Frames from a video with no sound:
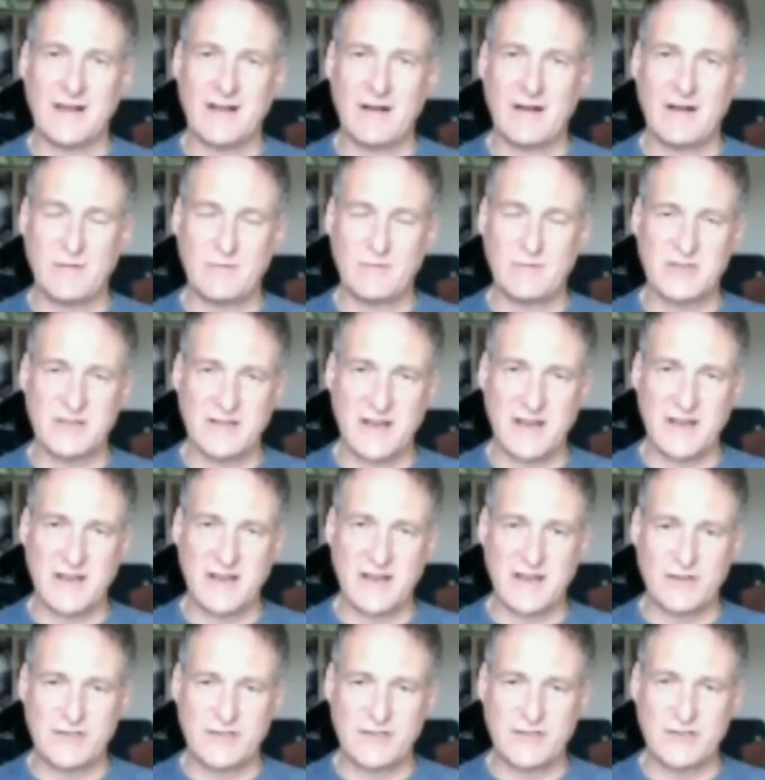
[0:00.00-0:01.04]
Now, I was at the
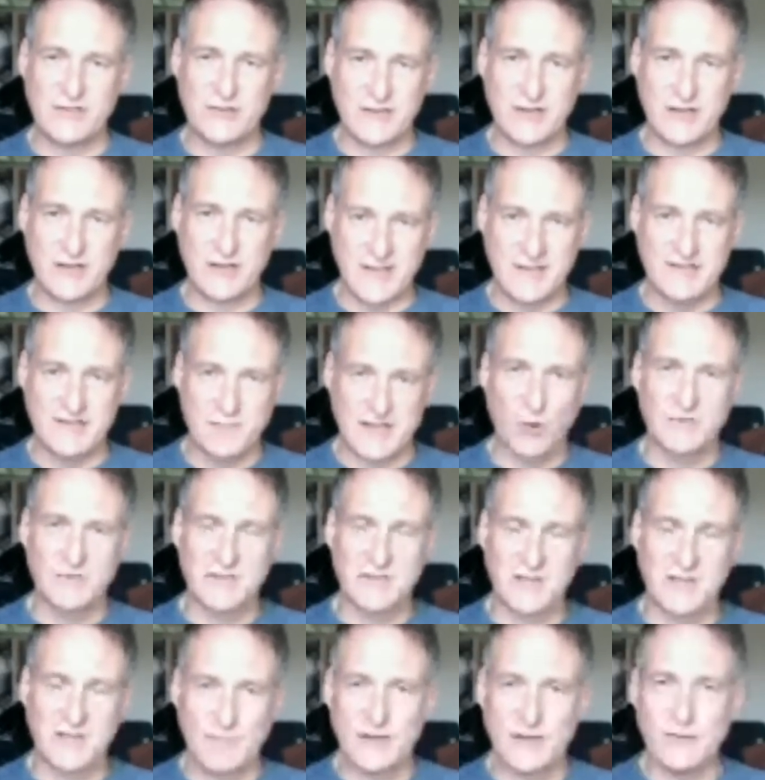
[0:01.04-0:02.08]
hairdressers yesterday
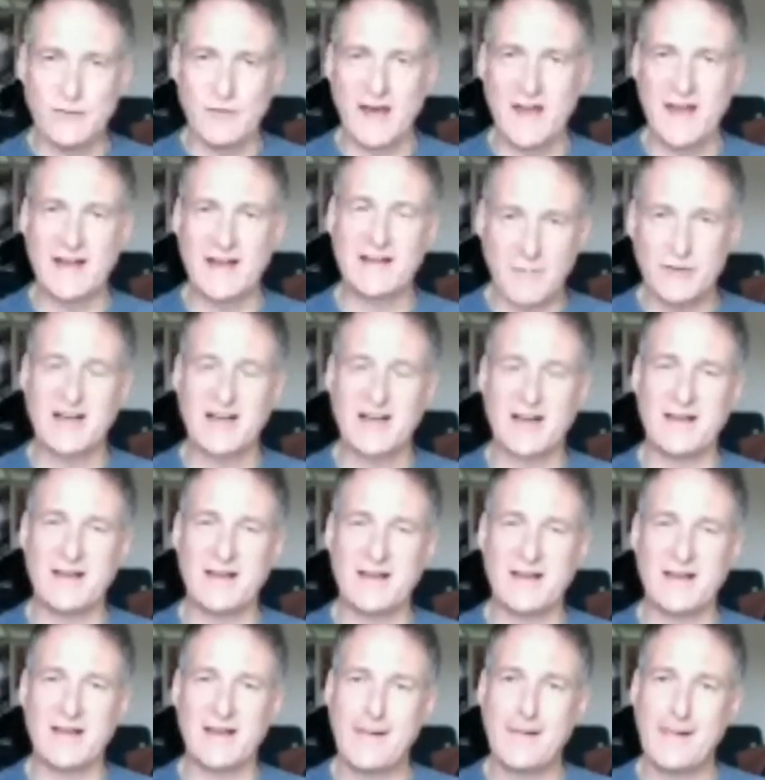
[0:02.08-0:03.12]
sporting my new
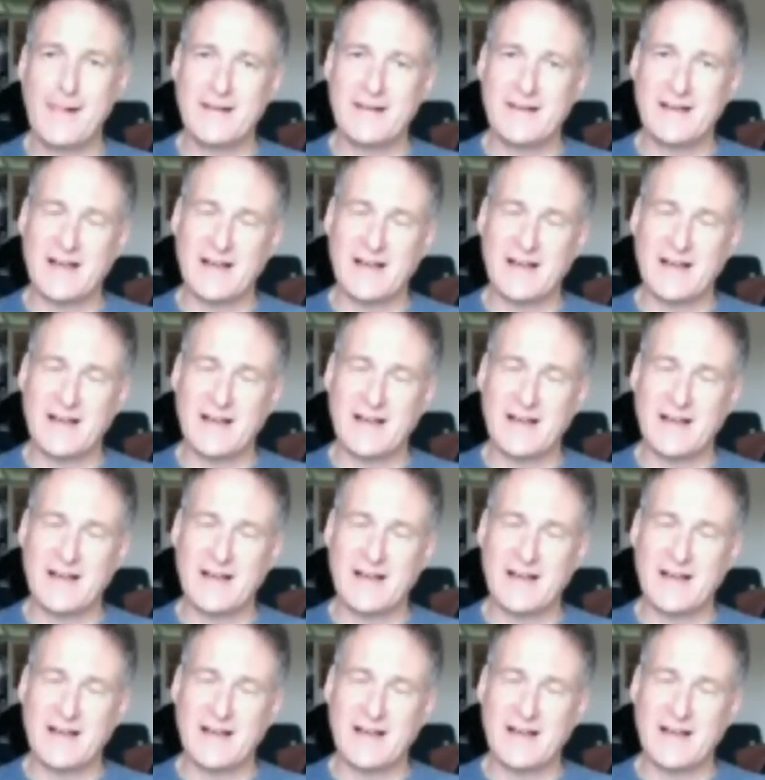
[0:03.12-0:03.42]
haircut here,